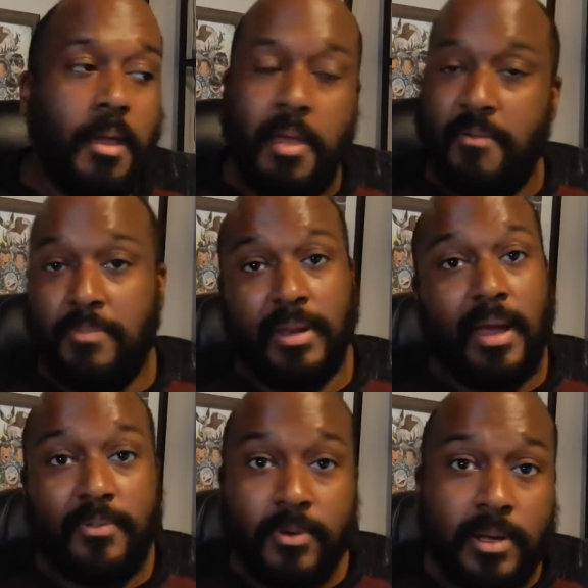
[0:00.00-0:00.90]
have been
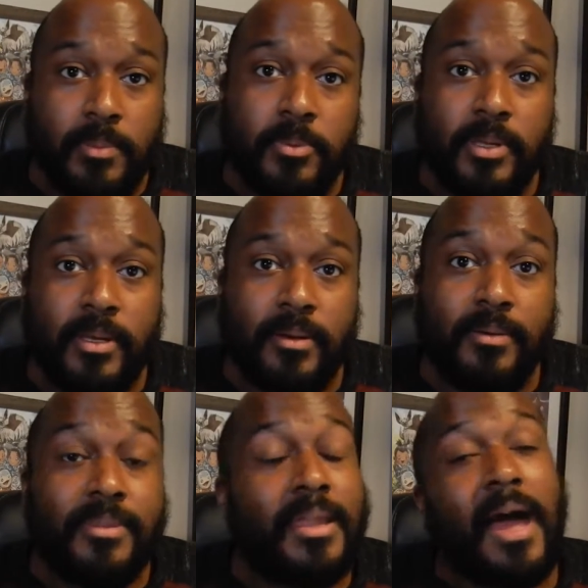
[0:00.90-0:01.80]
out for a couple
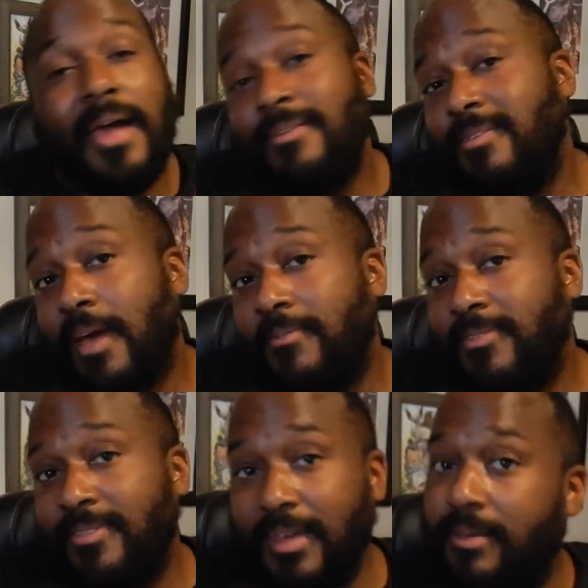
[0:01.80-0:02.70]
years that I just
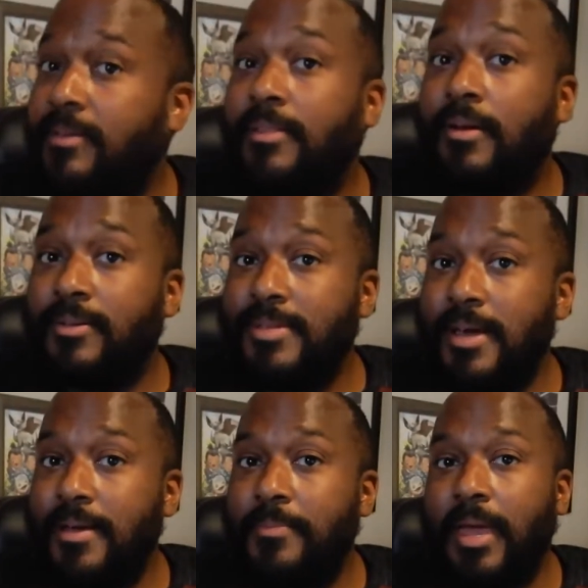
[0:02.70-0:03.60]
haven't seen in a long
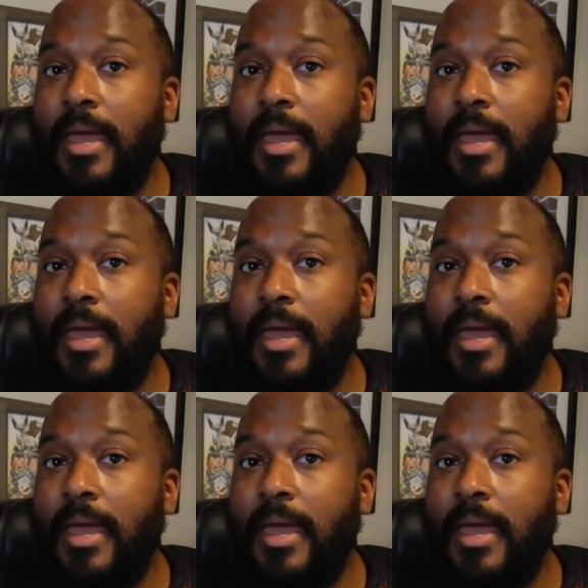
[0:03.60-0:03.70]
time,